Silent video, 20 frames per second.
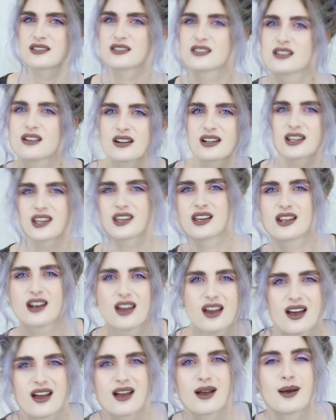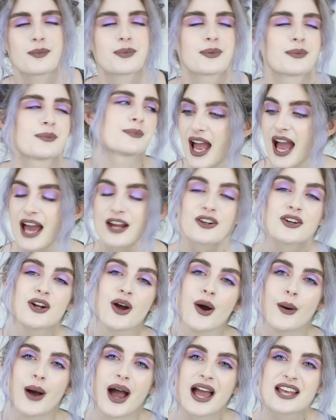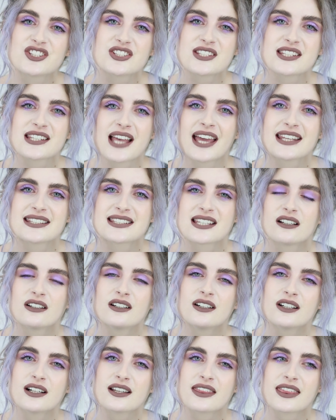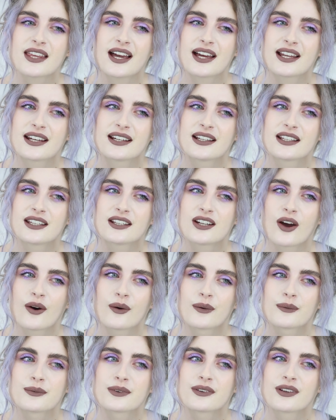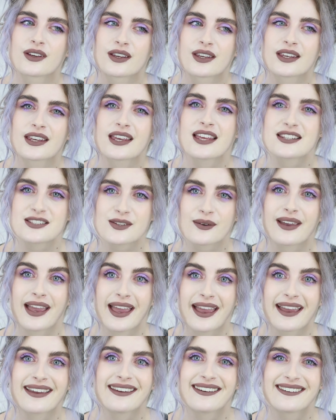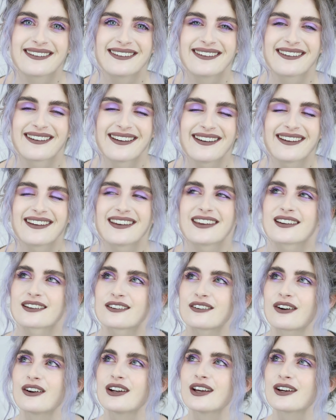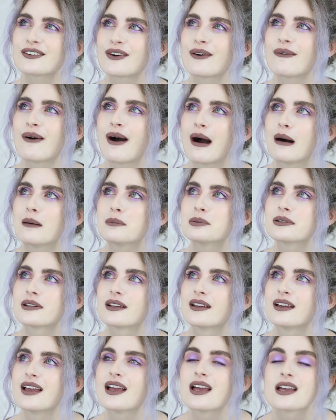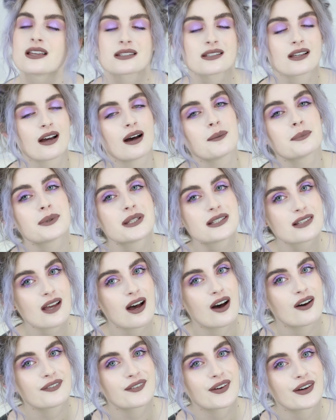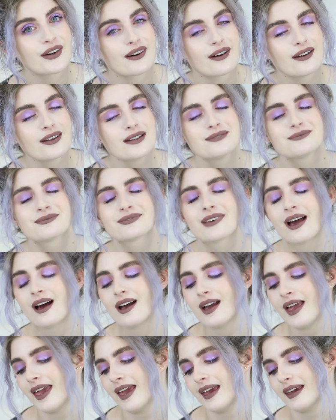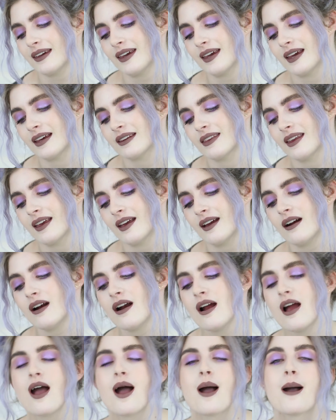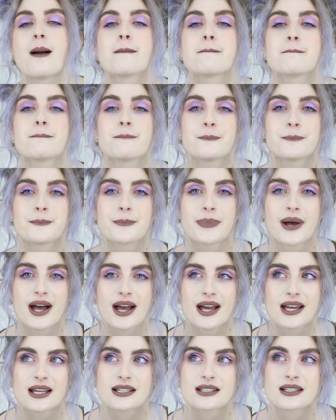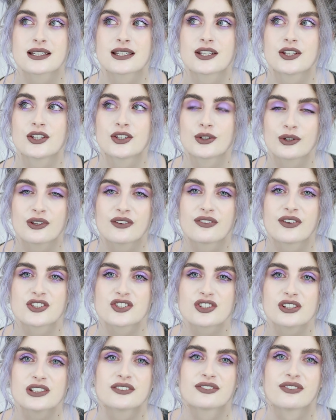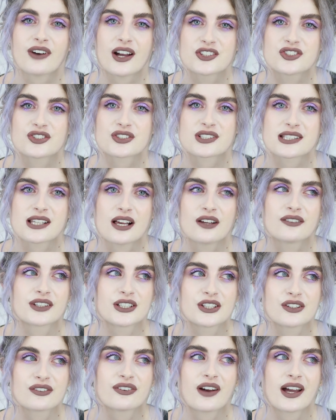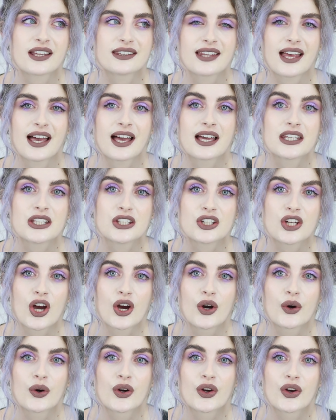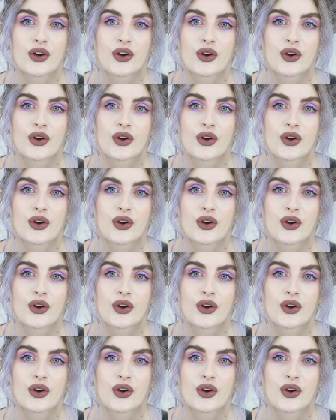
turning it up. I don't know, I tell her that, you know, it's okay. You're gonna grow up. It's gonna be tough, girl. Hang in there. But you'll eventually find yourself, and you find that, you know,